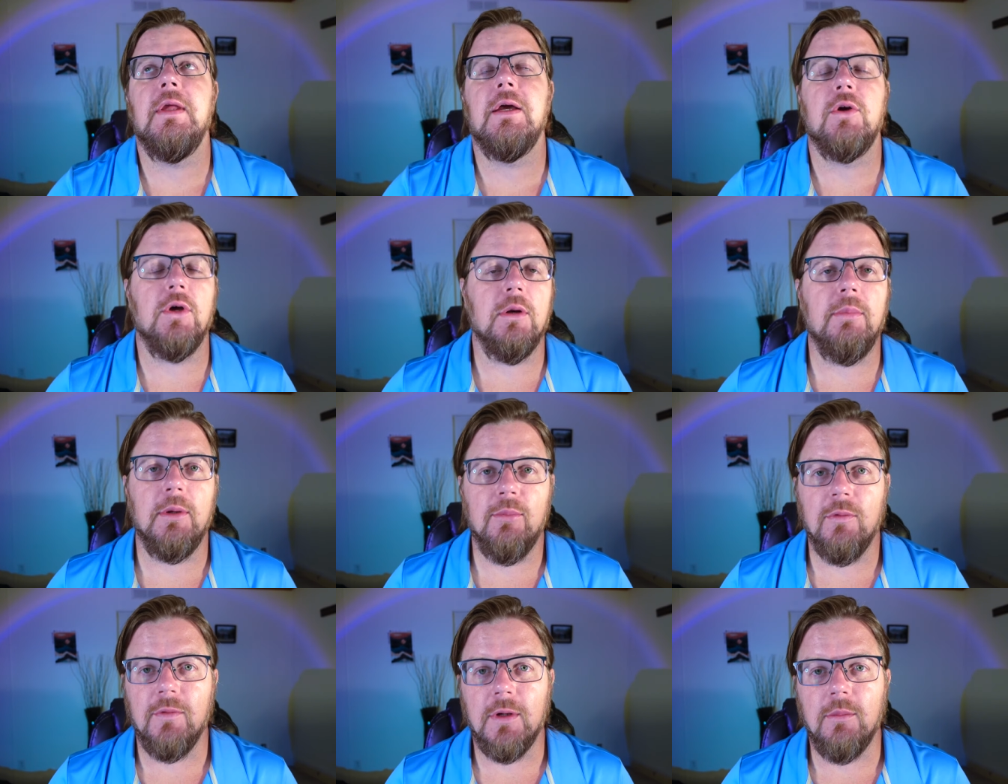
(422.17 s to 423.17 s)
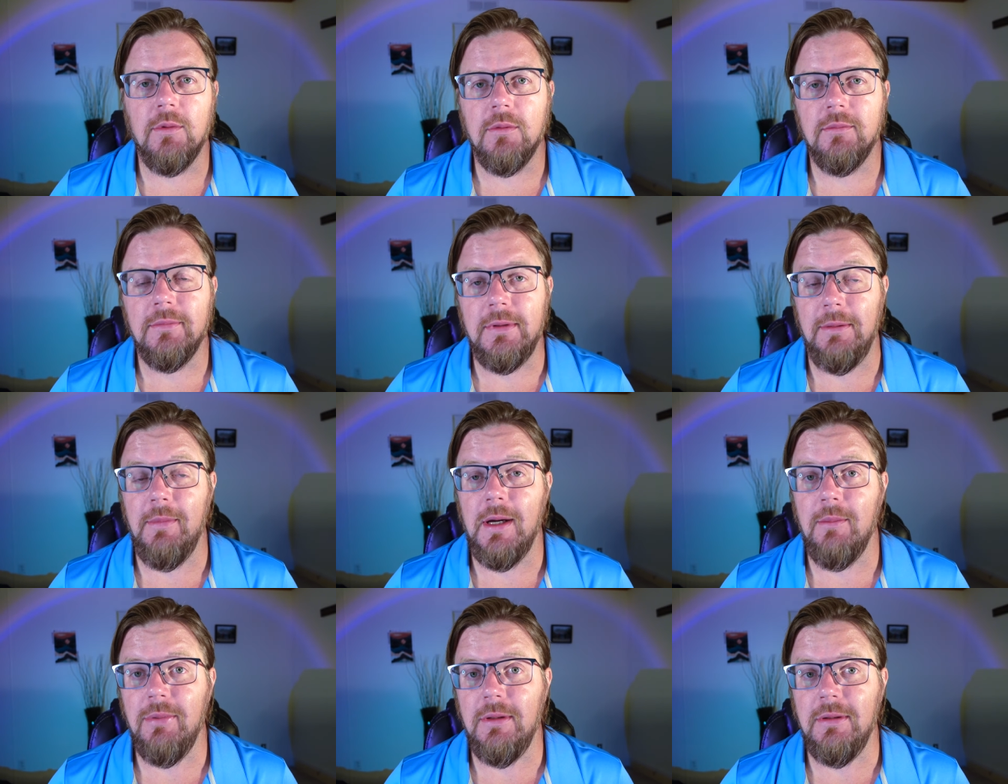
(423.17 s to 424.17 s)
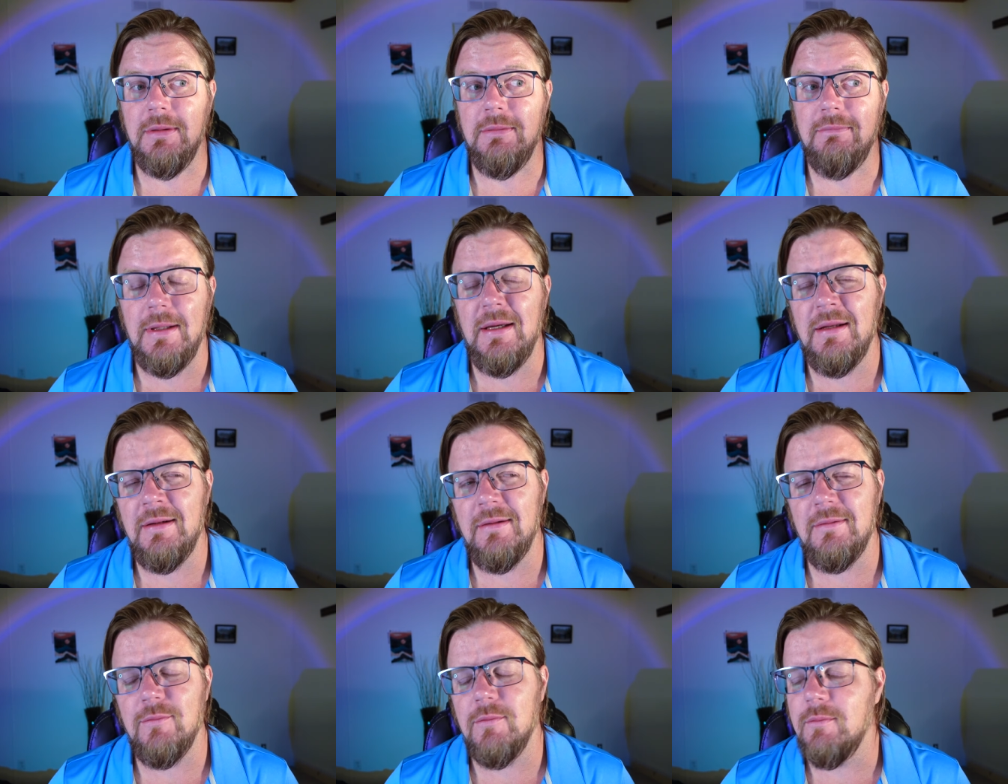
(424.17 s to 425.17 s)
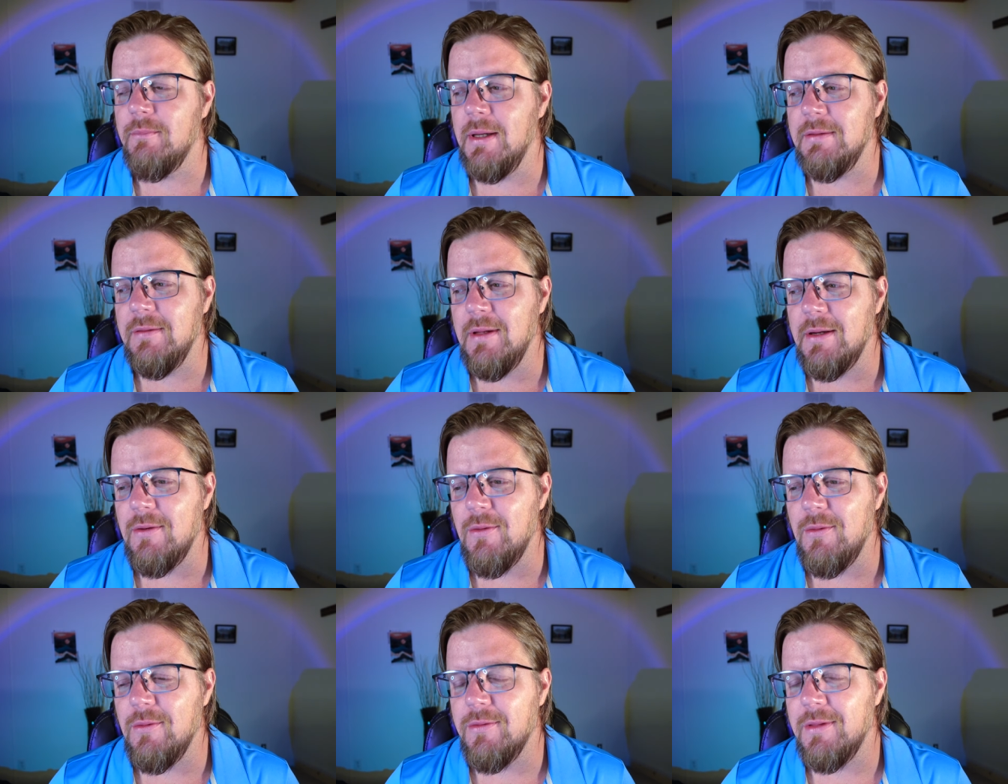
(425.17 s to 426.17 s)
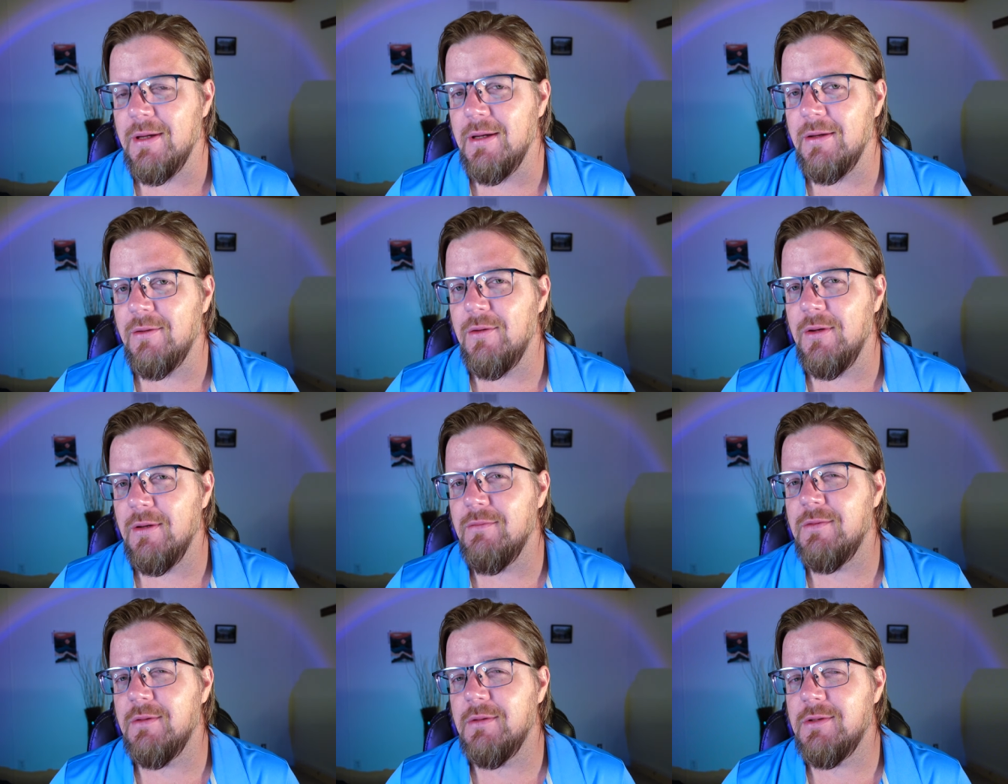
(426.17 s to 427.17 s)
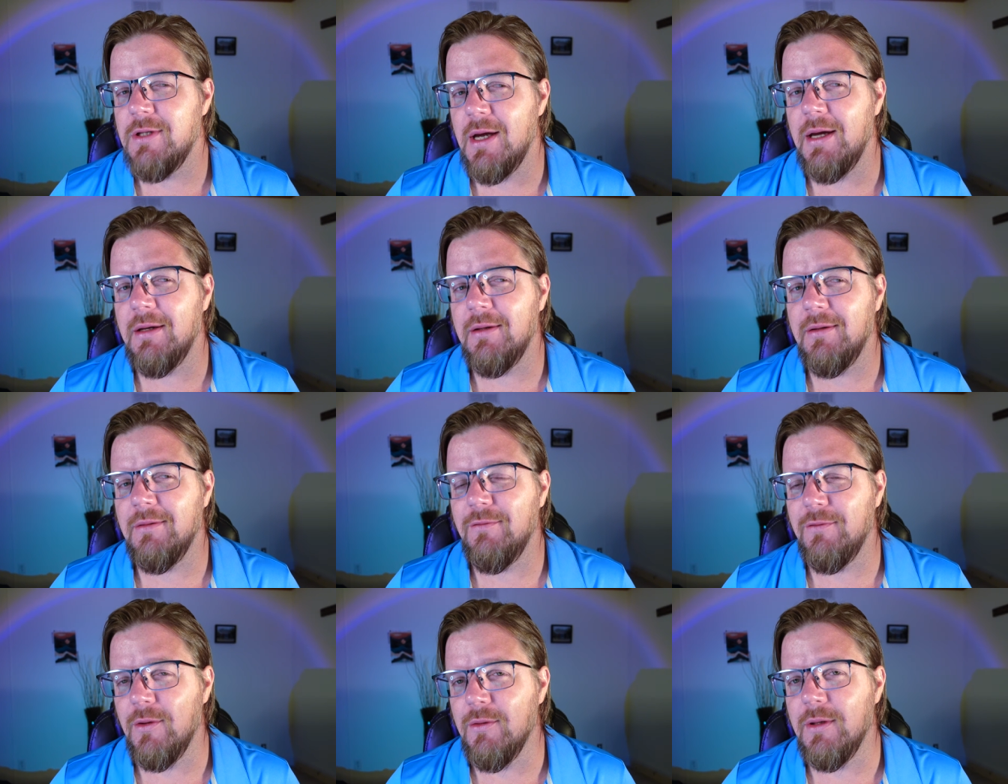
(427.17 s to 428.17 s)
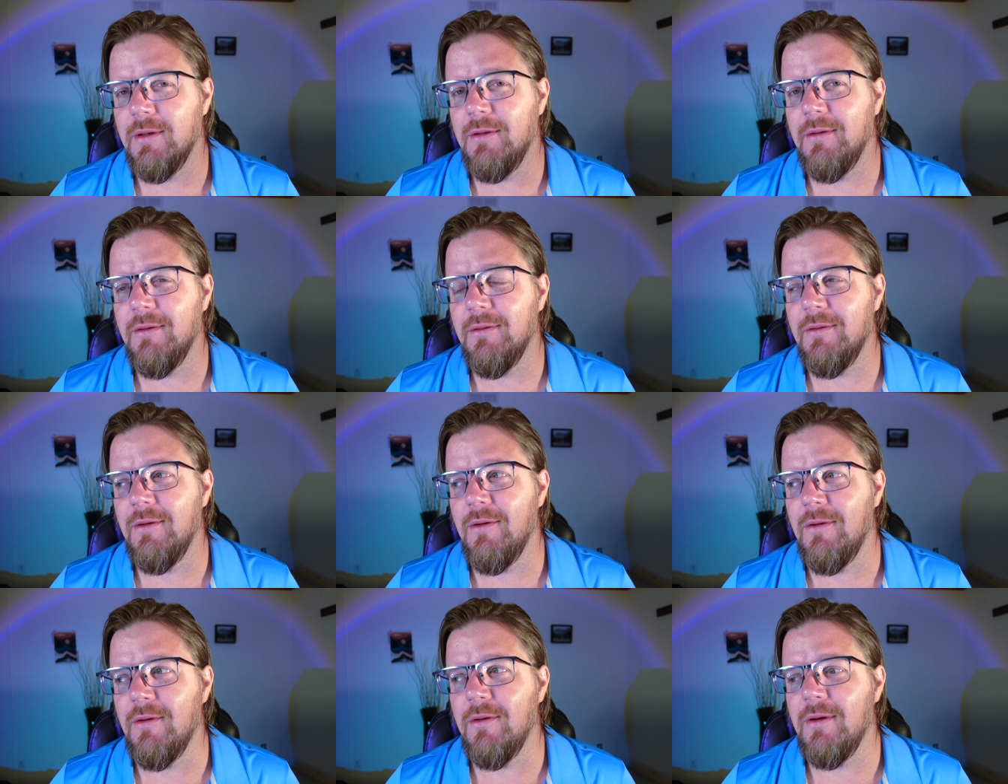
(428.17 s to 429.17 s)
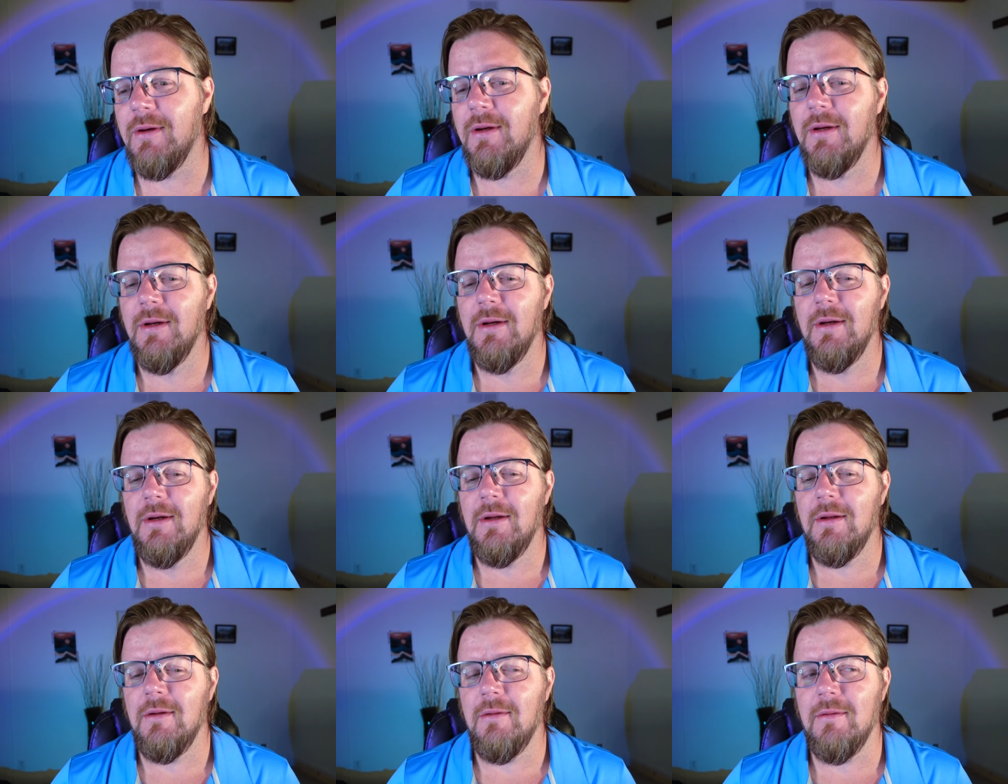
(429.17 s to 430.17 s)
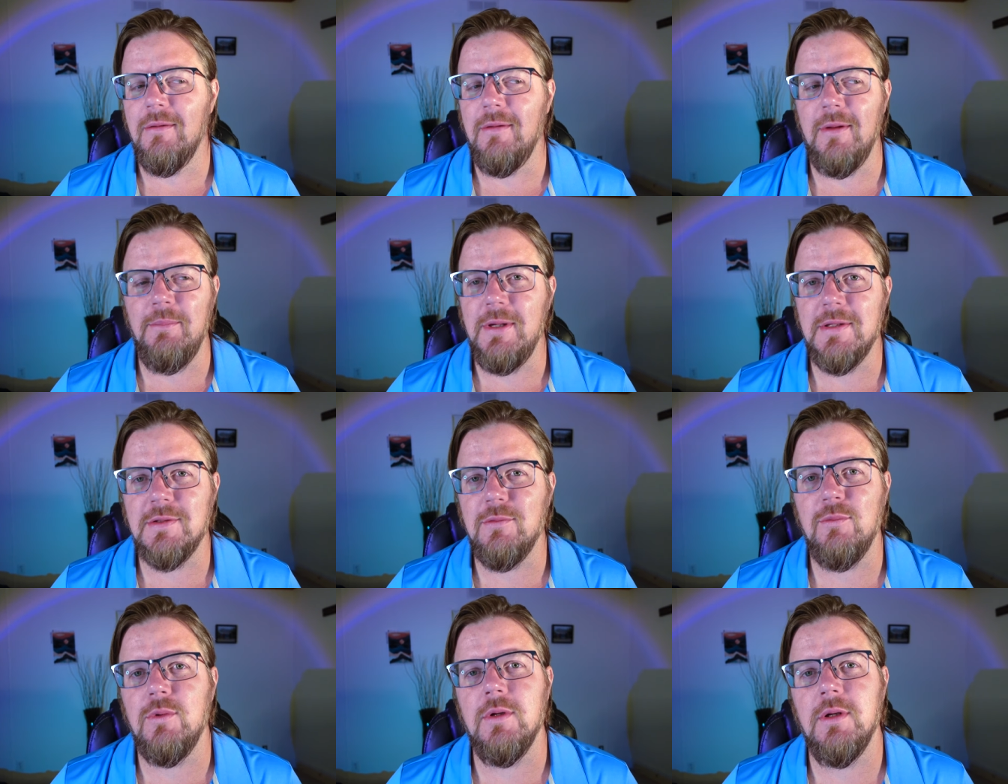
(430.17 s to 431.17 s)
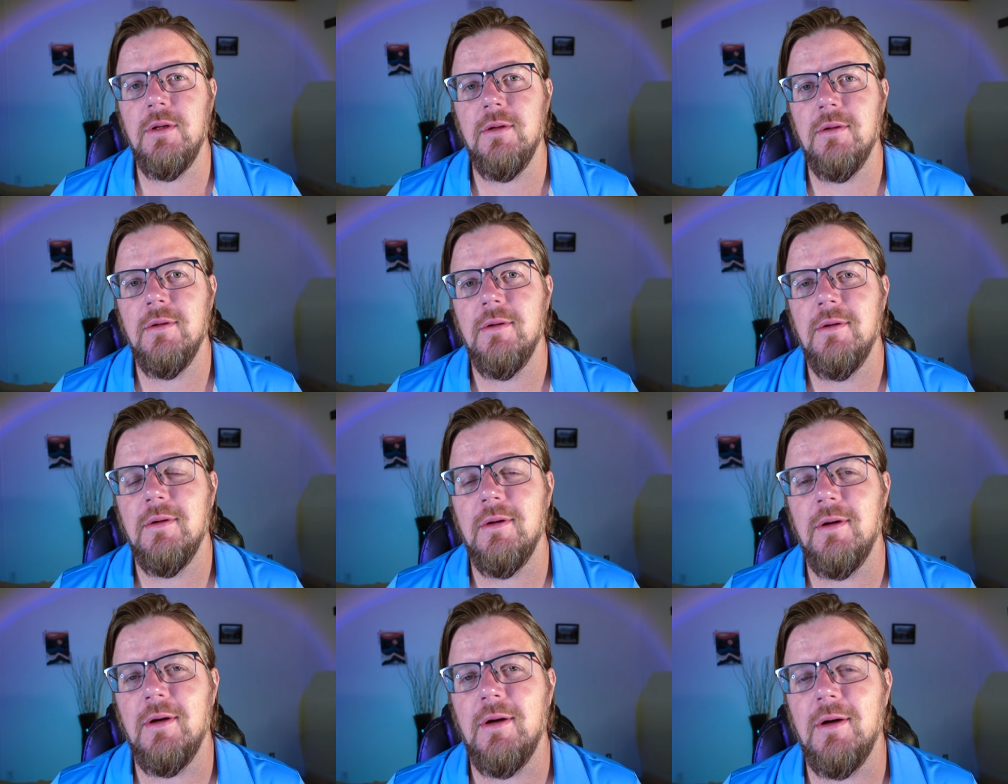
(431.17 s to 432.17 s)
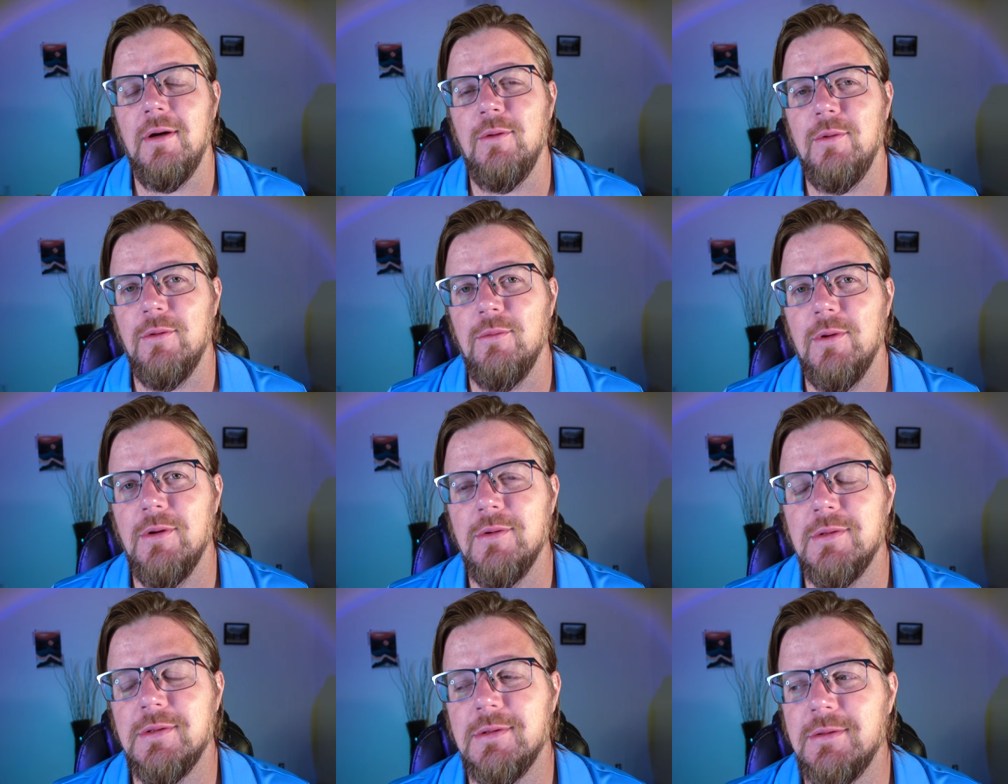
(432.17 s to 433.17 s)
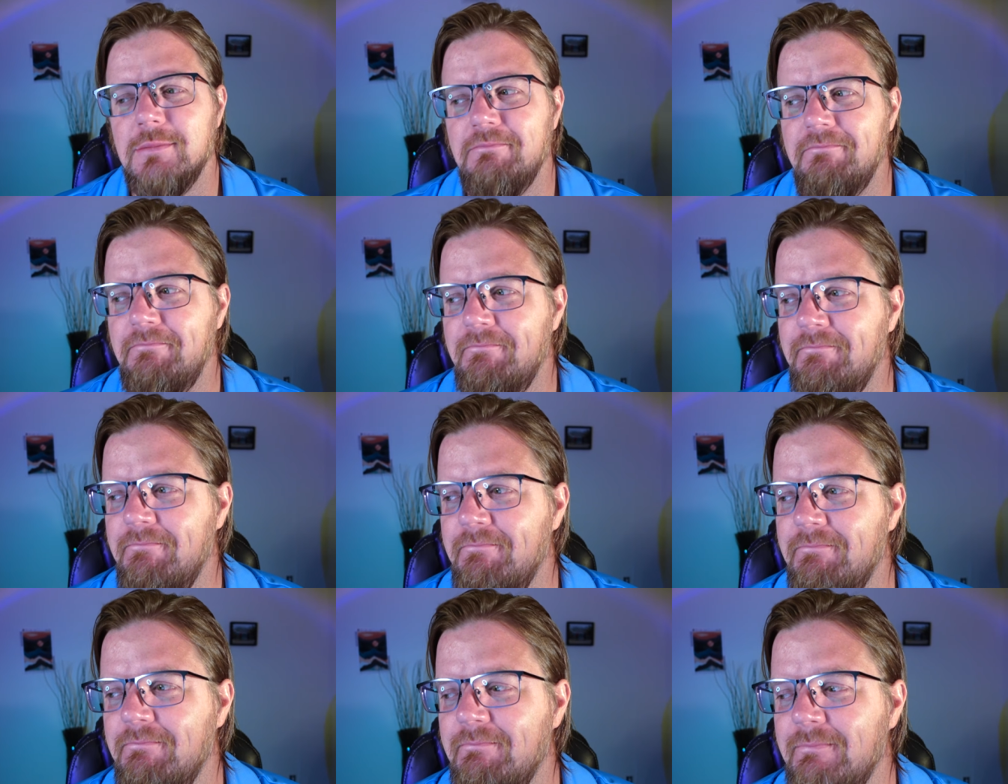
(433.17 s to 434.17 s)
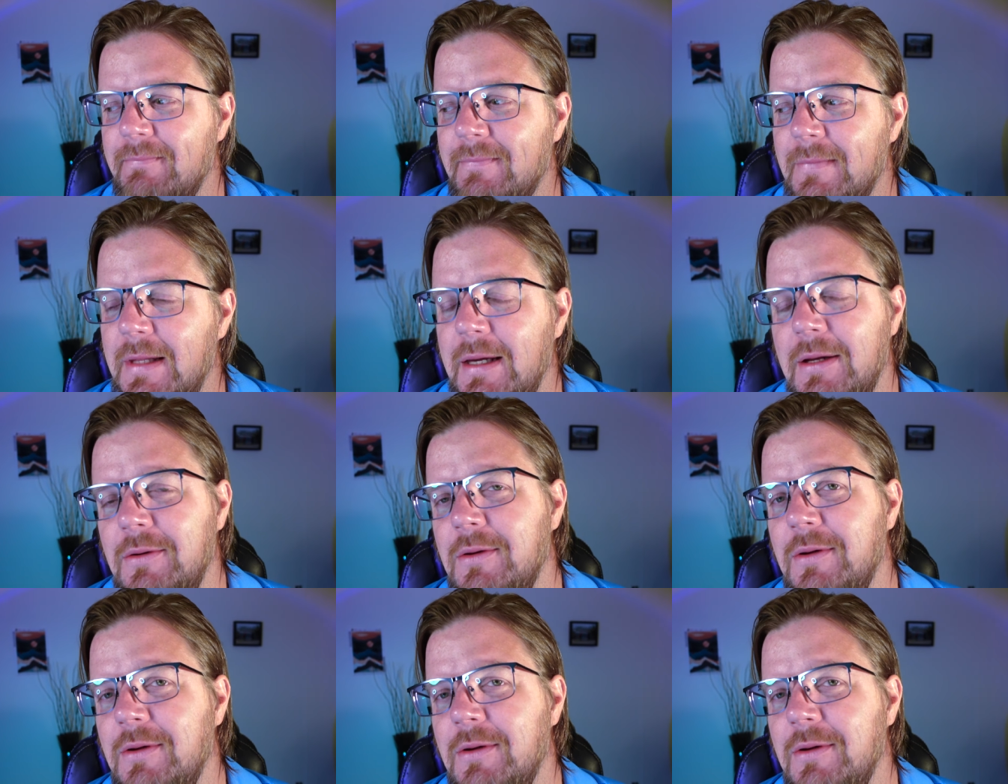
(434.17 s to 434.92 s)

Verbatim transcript: it could have been preventable, in my opinion. And back to that old thing, could have Jack floated on the piece of wood uh, with Rose? I don't